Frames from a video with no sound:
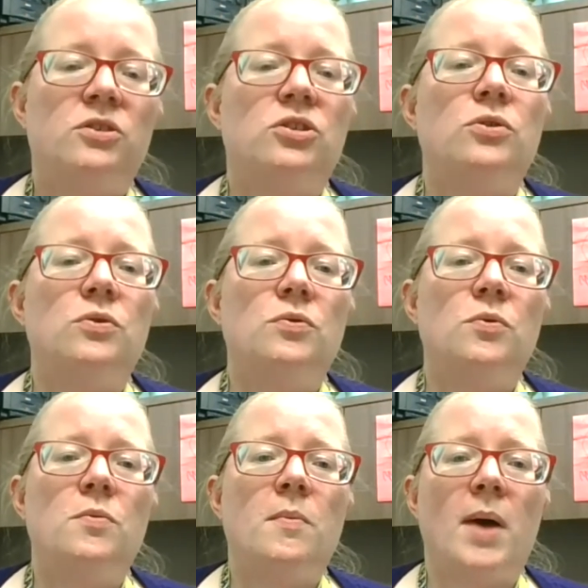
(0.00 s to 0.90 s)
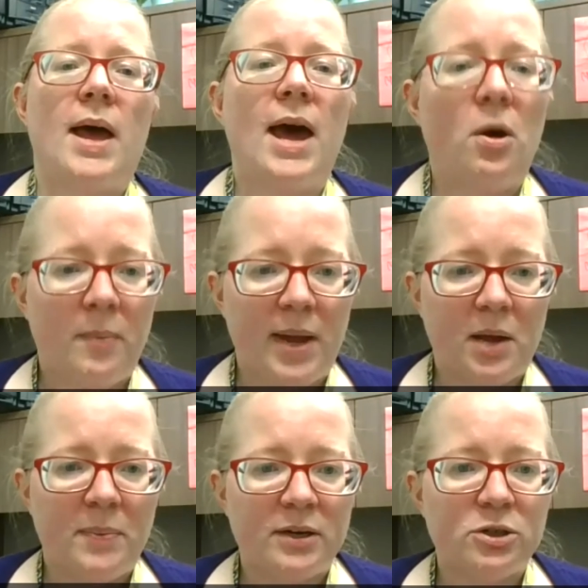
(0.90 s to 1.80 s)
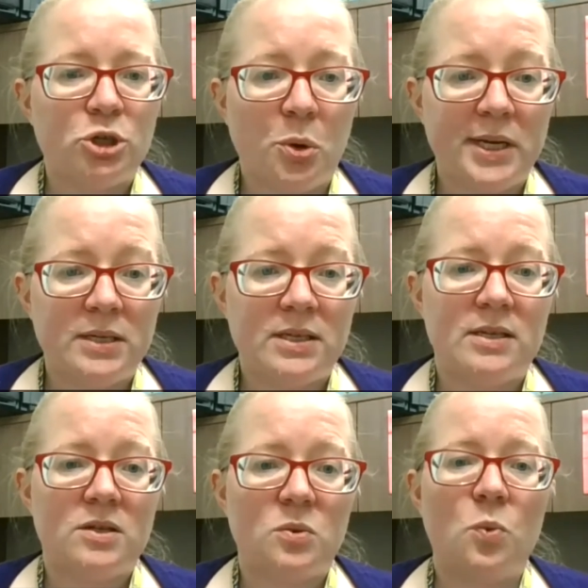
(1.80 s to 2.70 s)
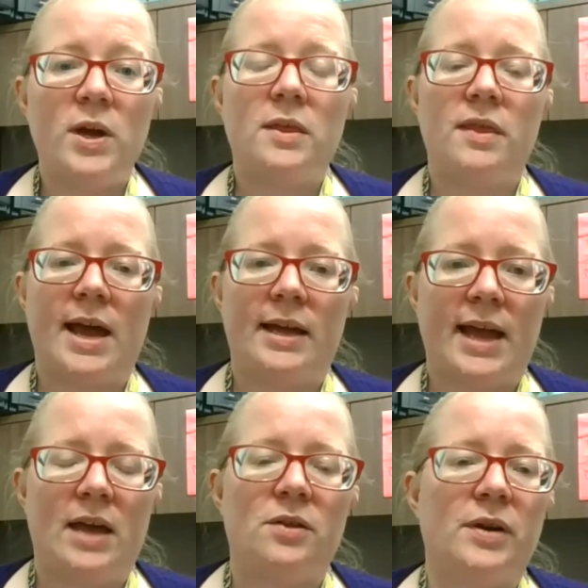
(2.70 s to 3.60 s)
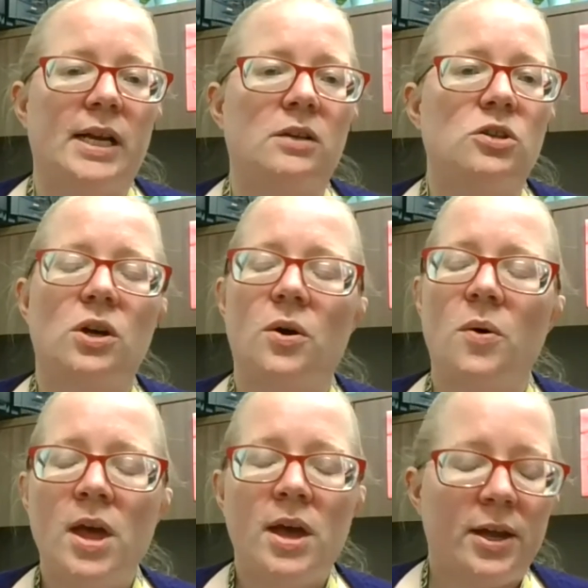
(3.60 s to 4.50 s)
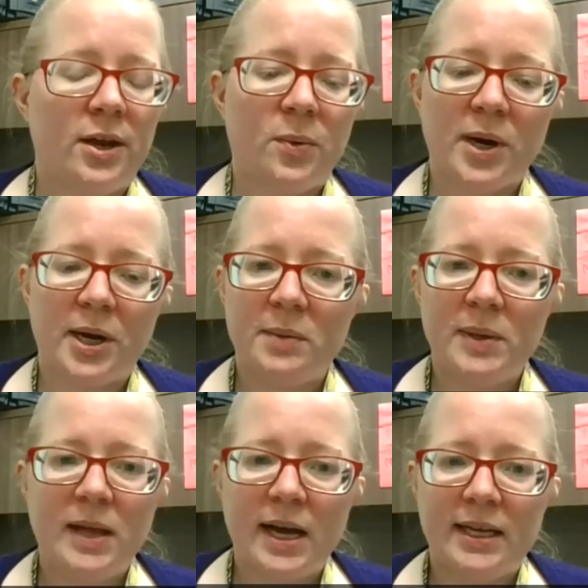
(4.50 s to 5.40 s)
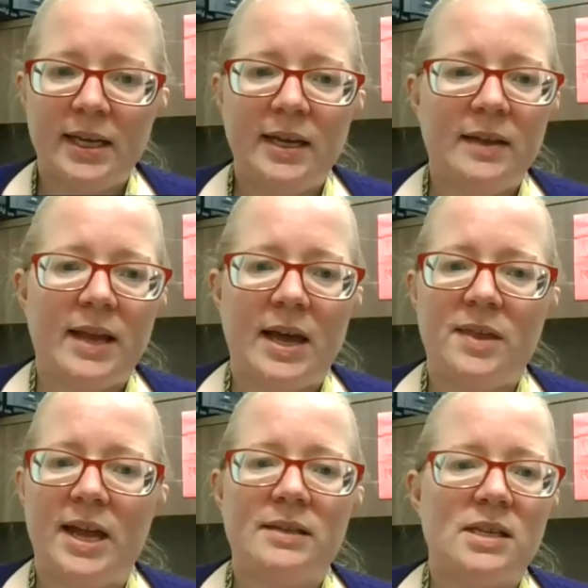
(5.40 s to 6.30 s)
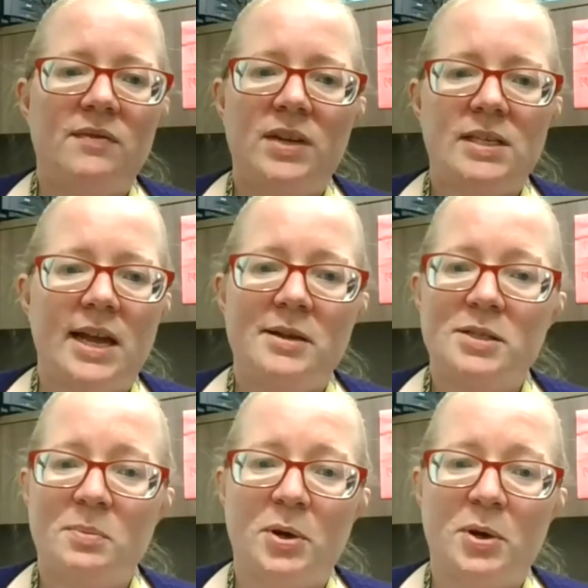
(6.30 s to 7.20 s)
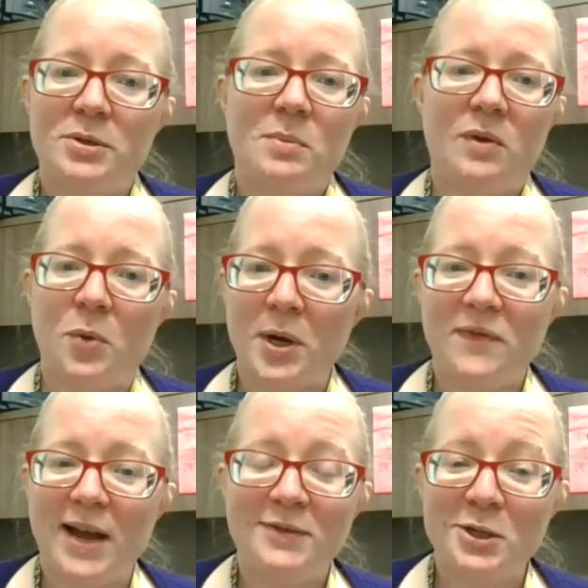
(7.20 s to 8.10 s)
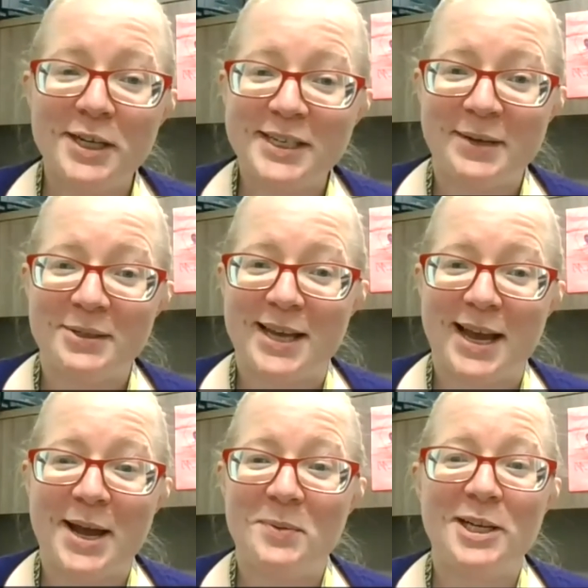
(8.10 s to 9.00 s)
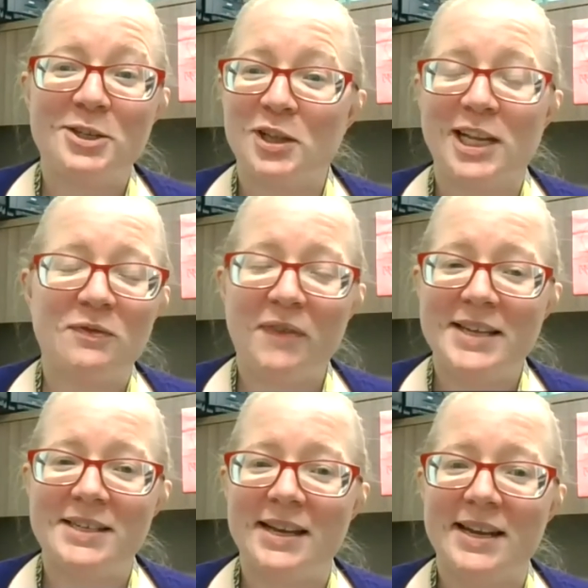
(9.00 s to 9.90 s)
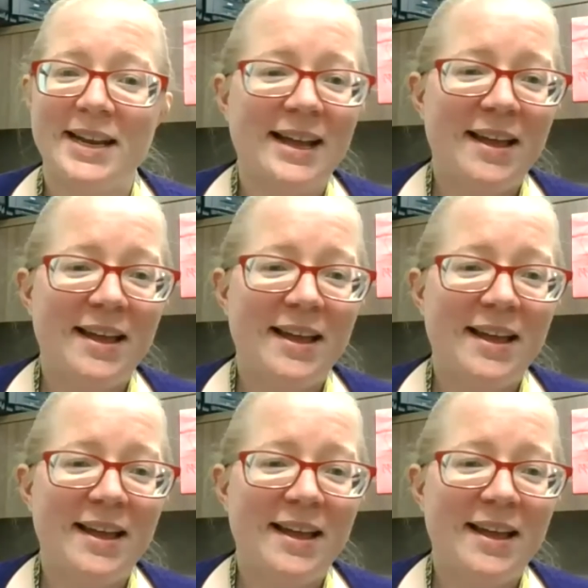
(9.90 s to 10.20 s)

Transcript: to help make better choices with that gathering. So, you know, we're going to be lucky and that Thanksgiving Day is supposed to be 45 degrees outside, which, let's face it,